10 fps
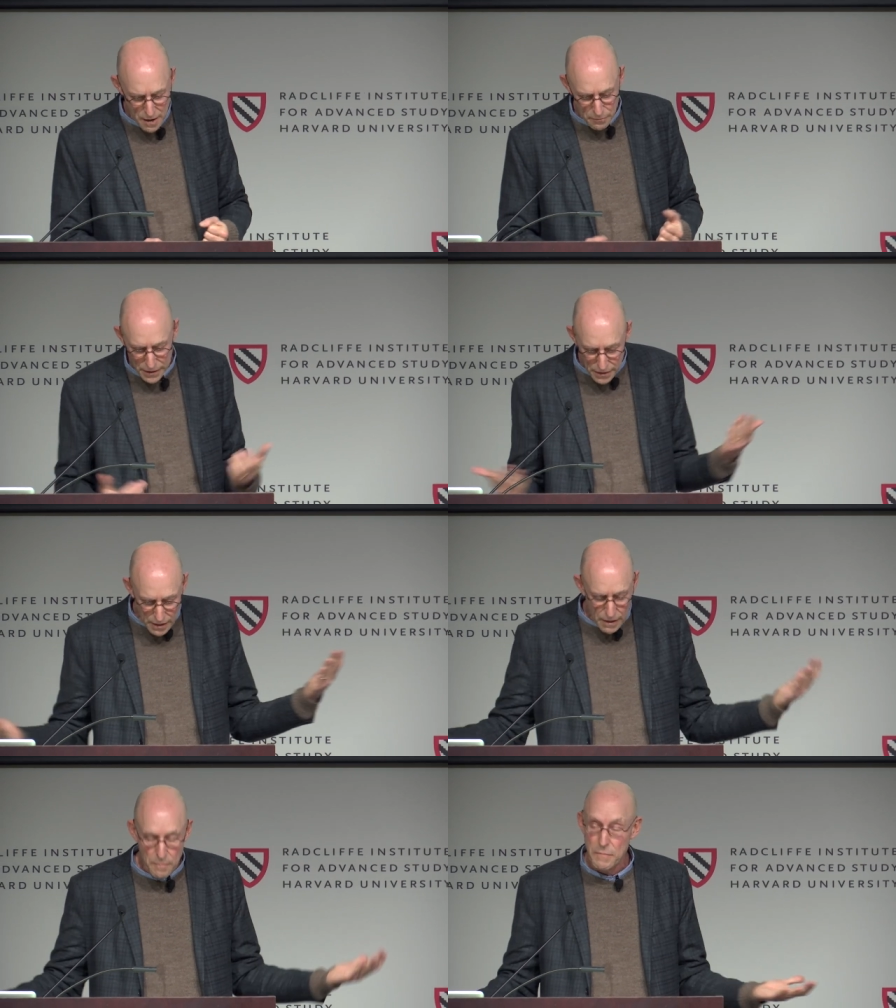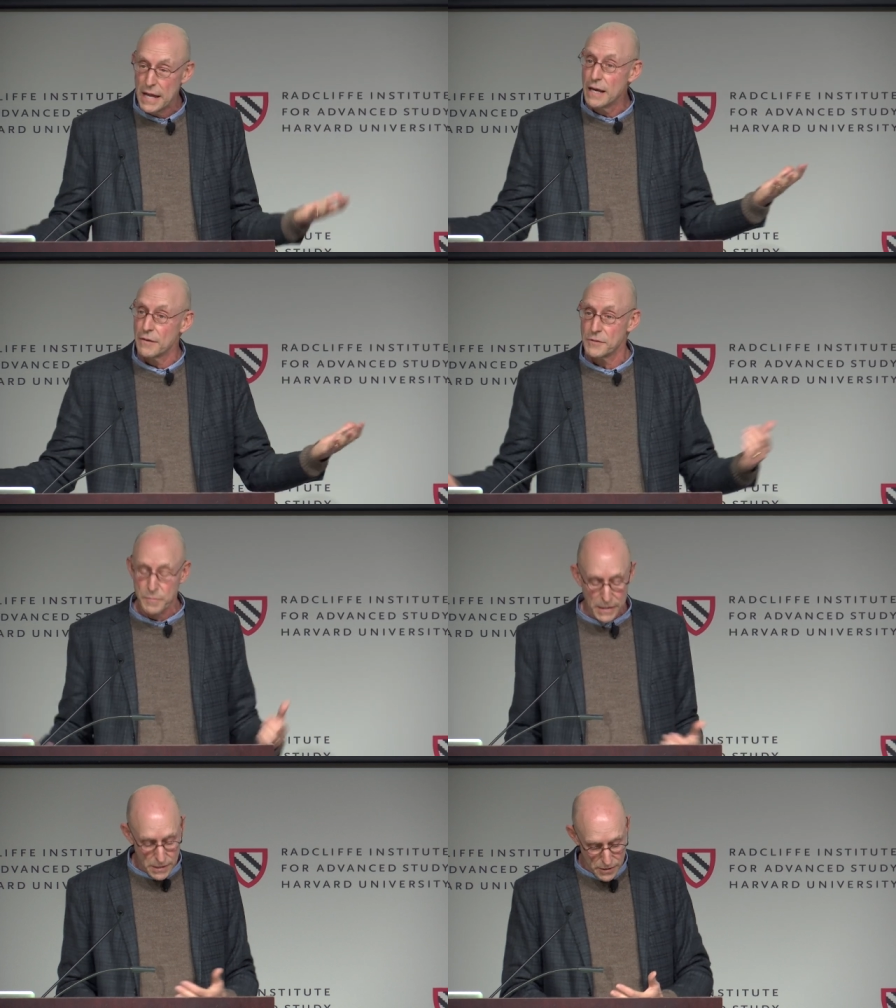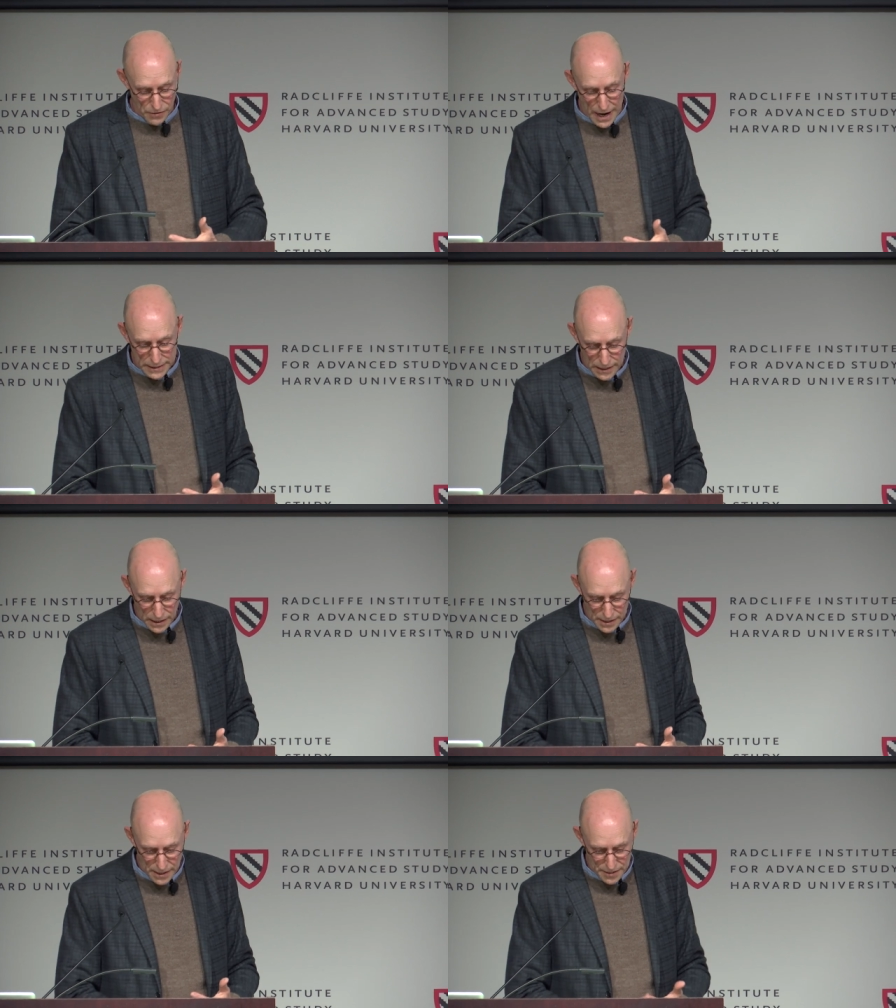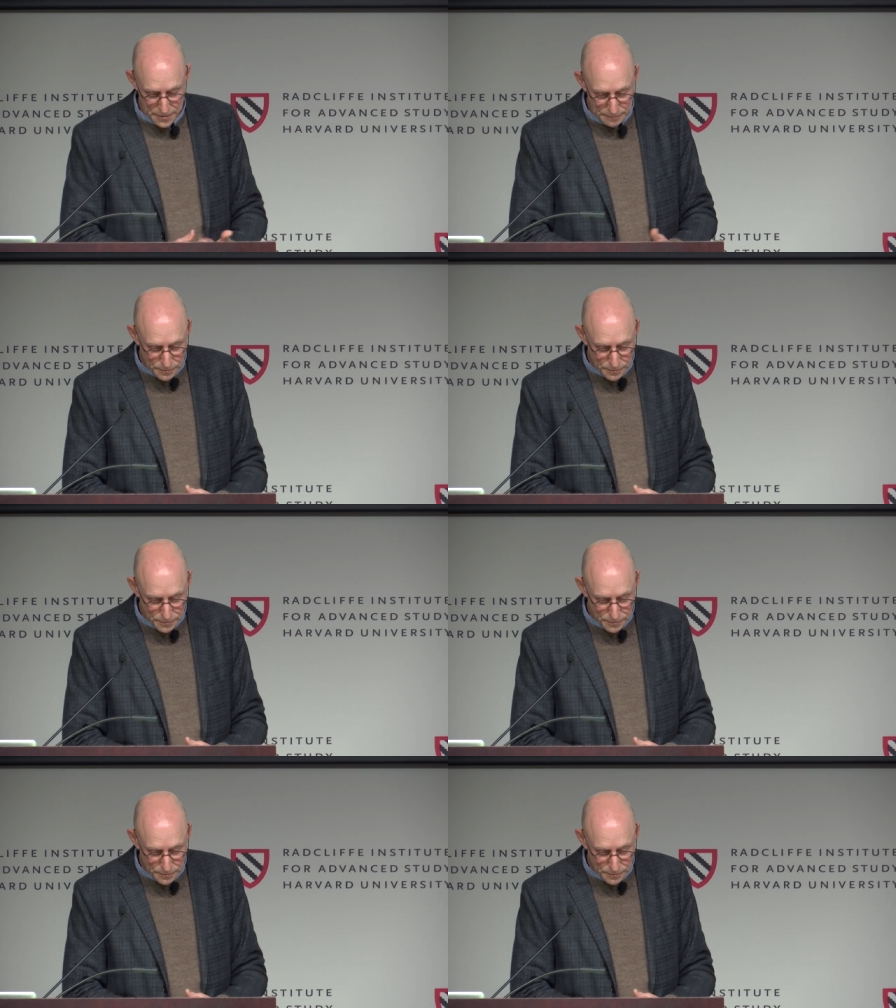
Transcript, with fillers: but many other species are acting on us.